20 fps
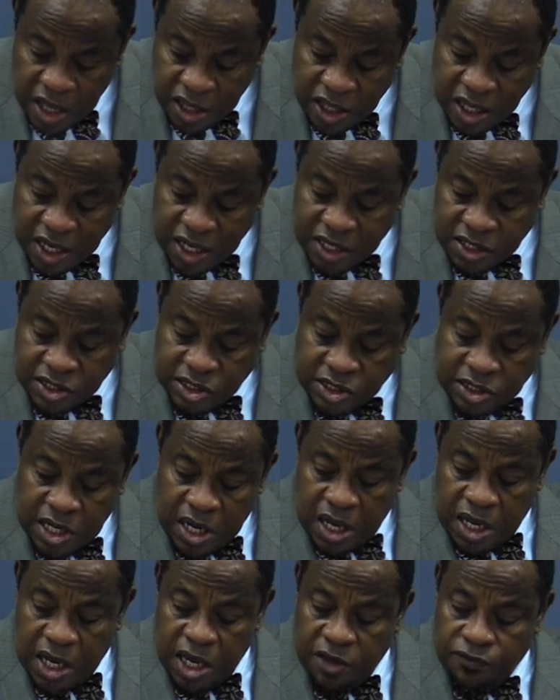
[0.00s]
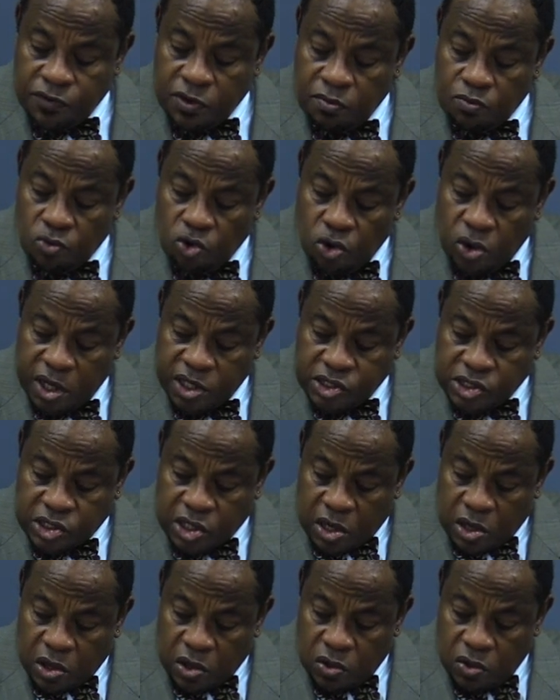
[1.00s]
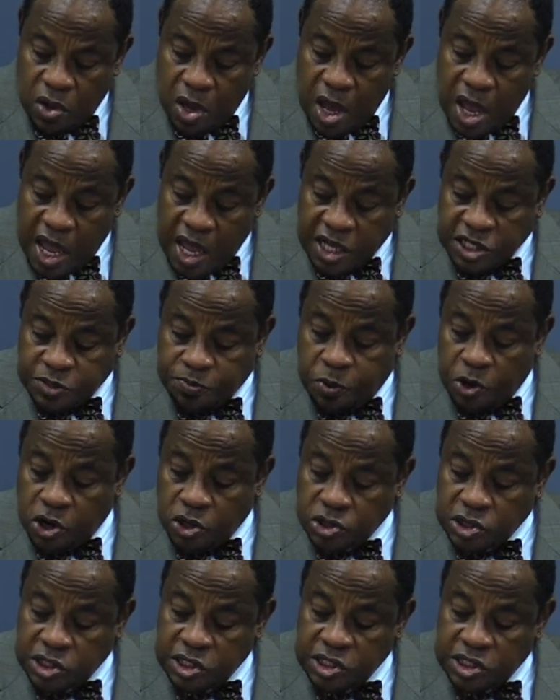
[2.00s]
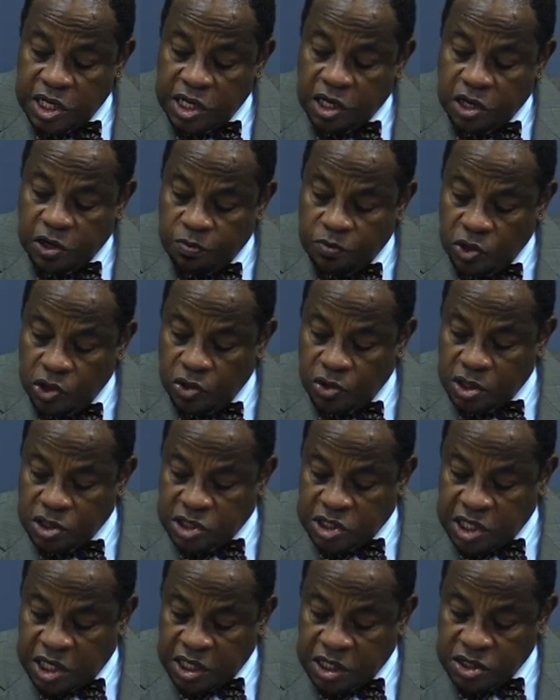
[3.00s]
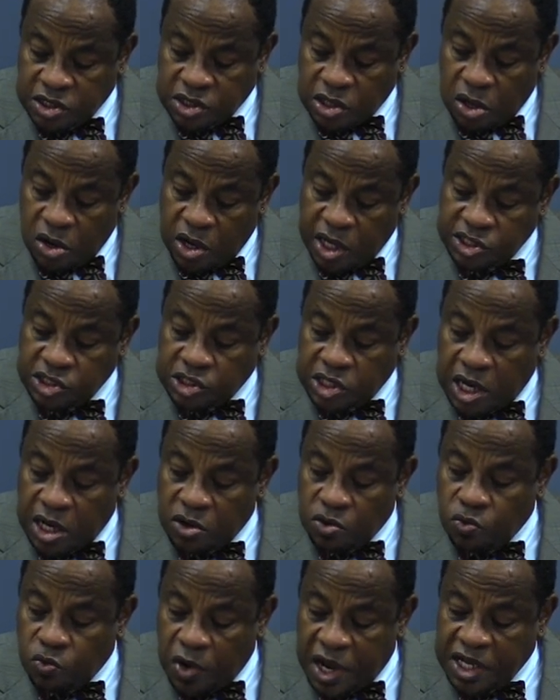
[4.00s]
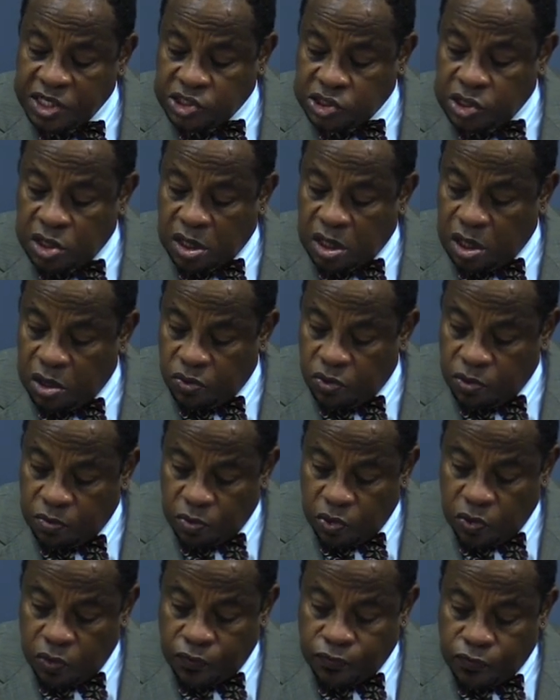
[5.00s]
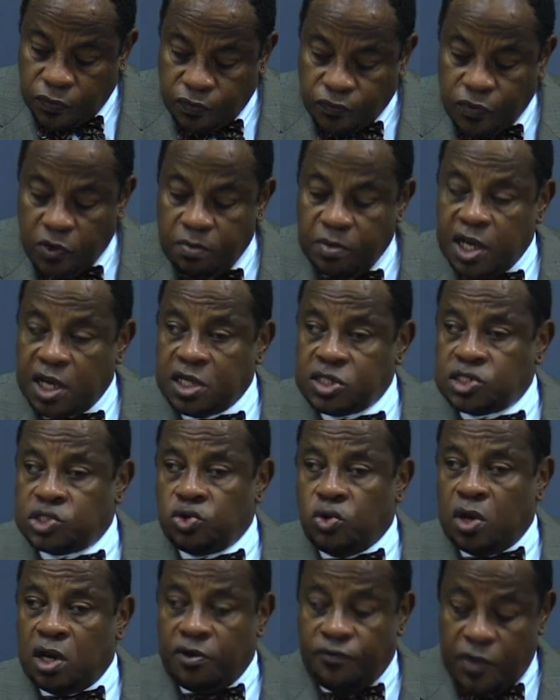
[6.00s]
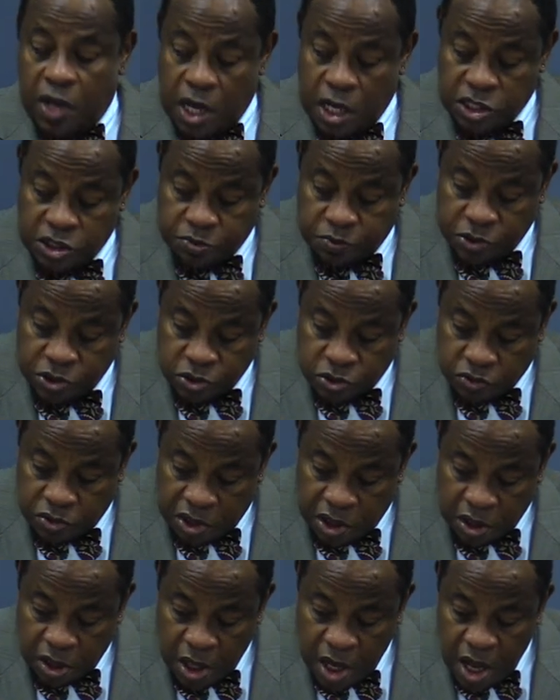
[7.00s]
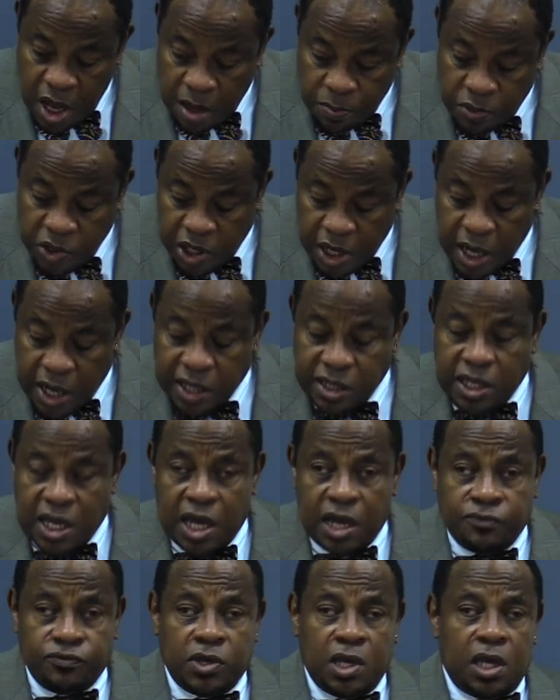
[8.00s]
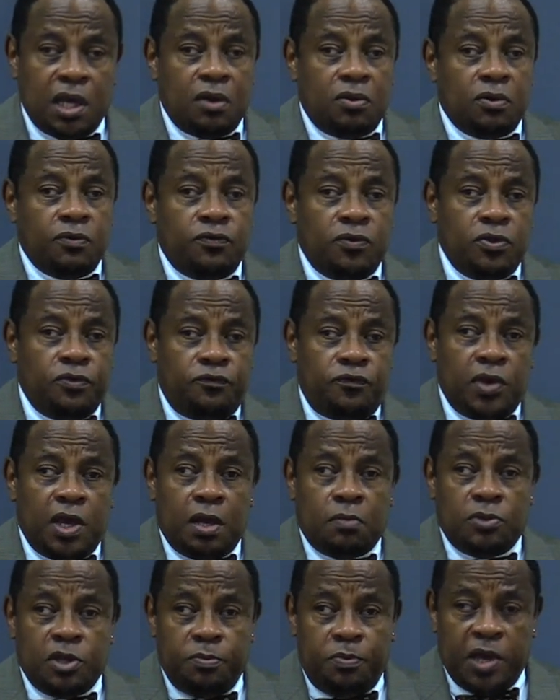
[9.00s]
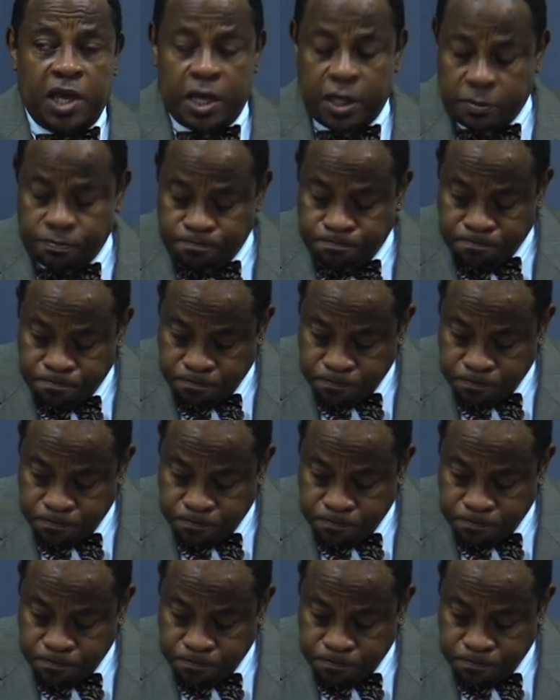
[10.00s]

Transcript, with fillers: This, even more so, as persons in communities are generationally removed from any sort of husbandry beyond that of caring for the family pattern.